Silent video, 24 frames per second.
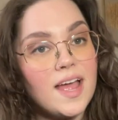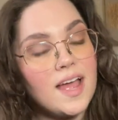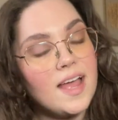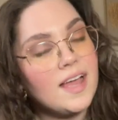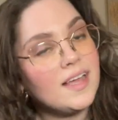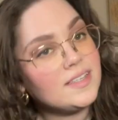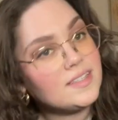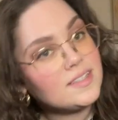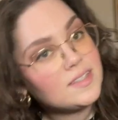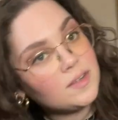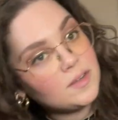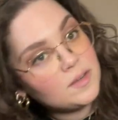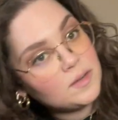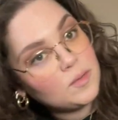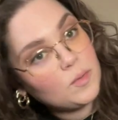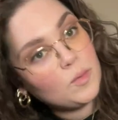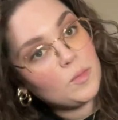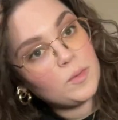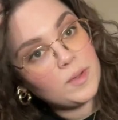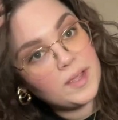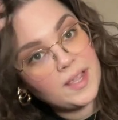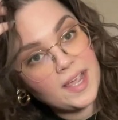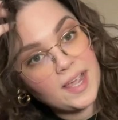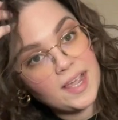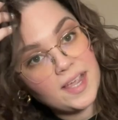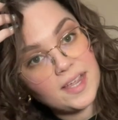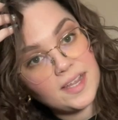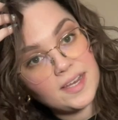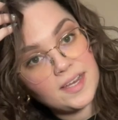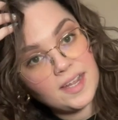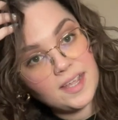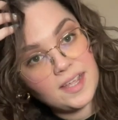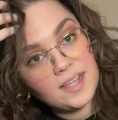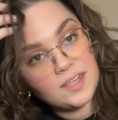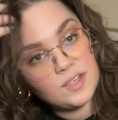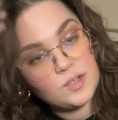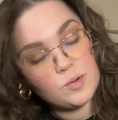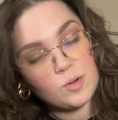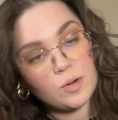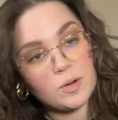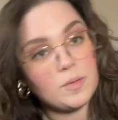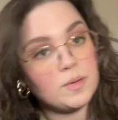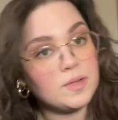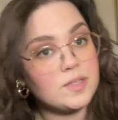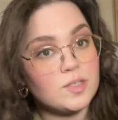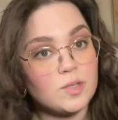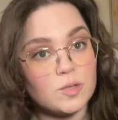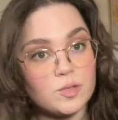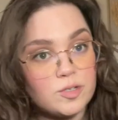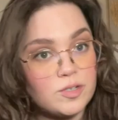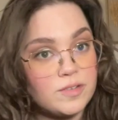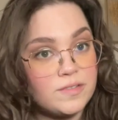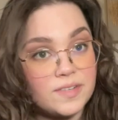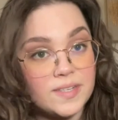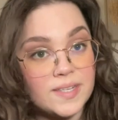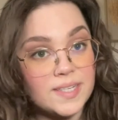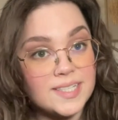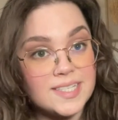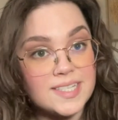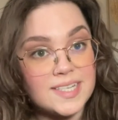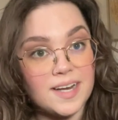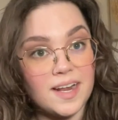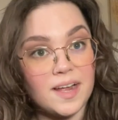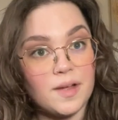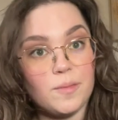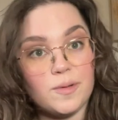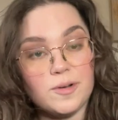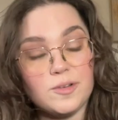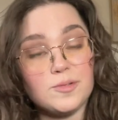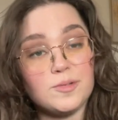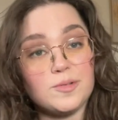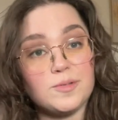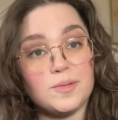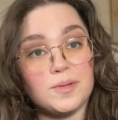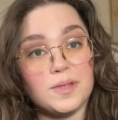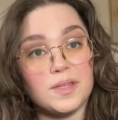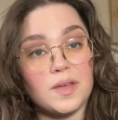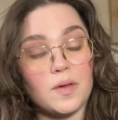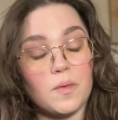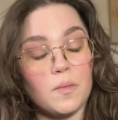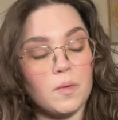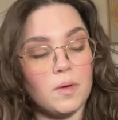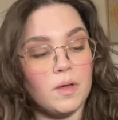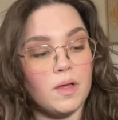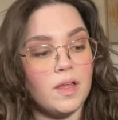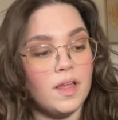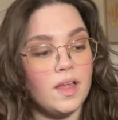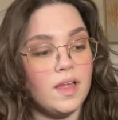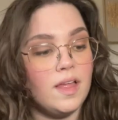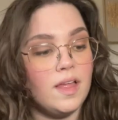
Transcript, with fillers: and so we had a tour with Soldier Field today which was really cool.